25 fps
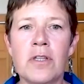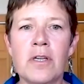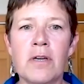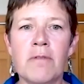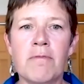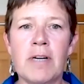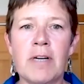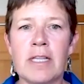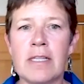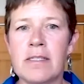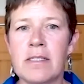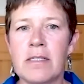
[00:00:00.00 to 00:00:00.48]
a
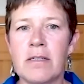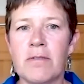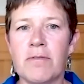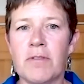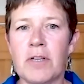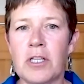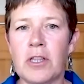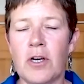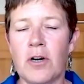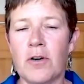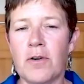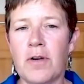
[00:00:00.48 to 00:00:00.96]

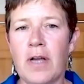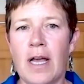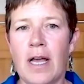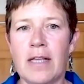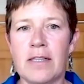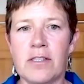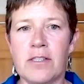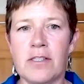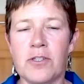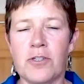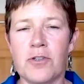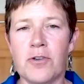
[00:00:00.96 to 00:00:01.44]
relatively low
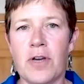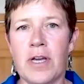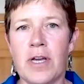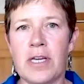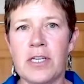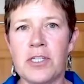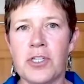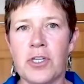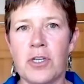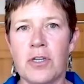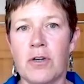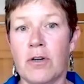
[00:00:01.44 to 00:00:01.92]

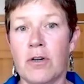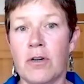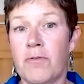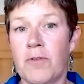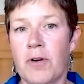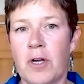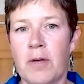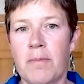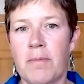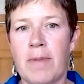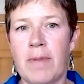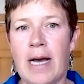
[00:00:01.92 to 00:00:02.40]
concentration or a
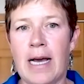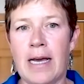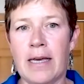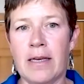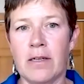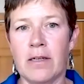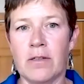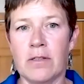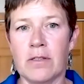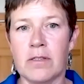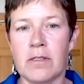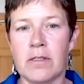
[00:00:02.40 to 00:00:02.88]
very
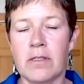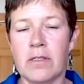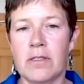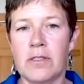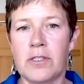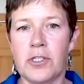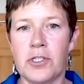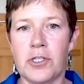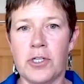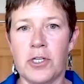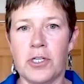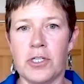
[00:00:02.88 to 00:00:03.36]
mild
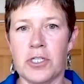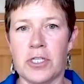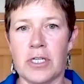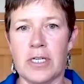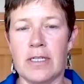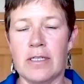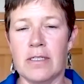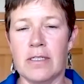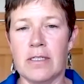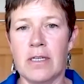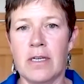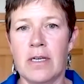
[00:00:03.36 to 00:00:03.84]

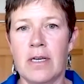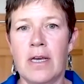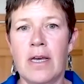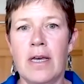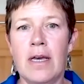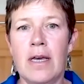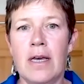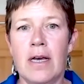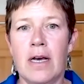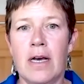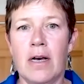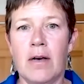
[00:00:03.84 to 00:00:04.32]
detergent.
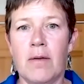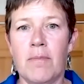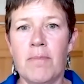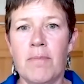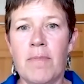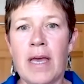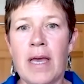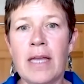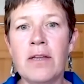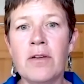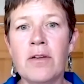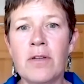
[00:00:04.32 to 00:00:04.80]

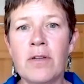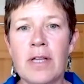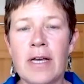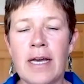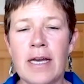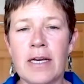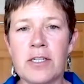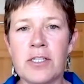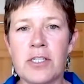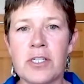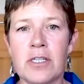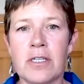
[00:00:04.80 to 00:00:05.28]
Manual
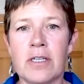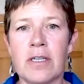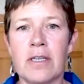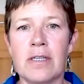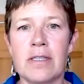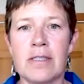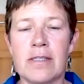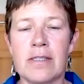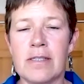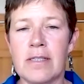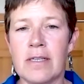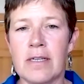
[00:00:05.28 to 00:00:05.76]
action
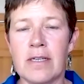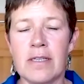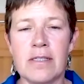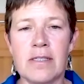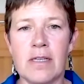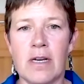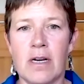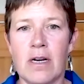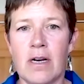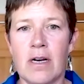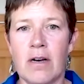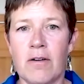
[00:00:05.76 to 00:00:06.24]
consists
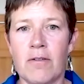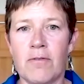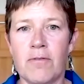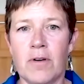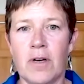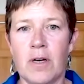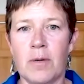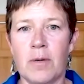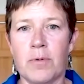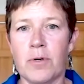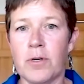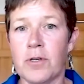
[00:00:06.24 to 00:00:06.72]
of
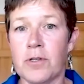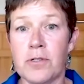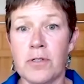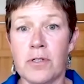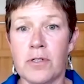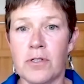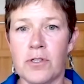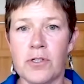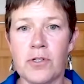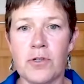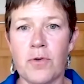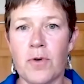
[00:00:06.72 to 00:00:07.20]
a person
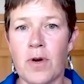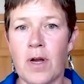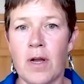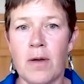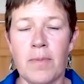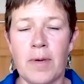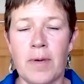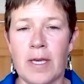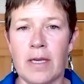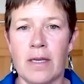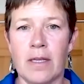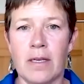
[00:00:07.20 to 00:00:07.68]

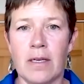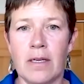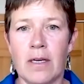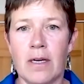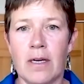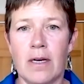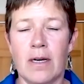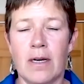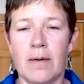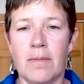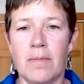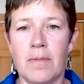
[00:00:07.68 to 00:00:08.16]
scrubbing,
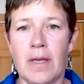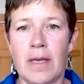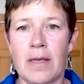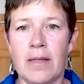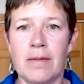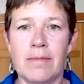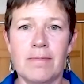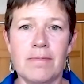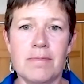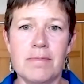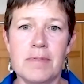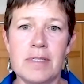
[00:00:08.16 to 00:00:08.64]

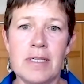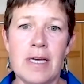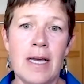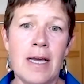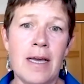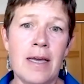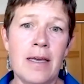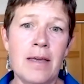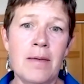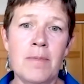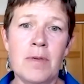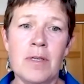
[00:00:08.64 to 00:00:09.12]
and
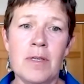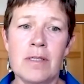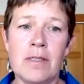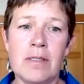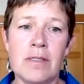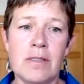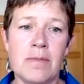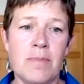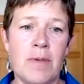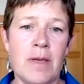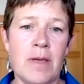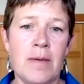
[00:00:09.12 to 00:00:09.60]
time
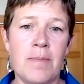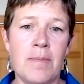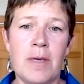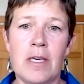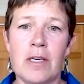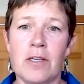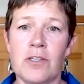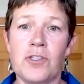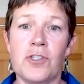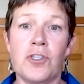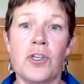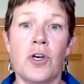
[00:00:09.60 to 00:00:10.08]
is maybe
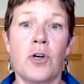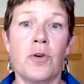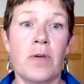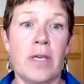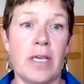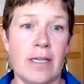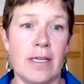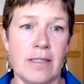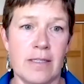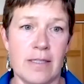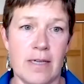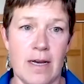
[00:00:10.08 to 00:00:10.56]
a
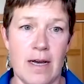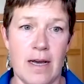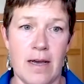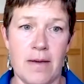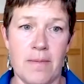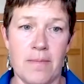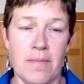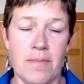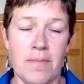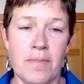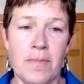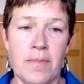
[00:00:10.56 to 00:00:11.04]
soaking
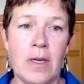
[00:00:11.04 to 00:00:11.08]
time.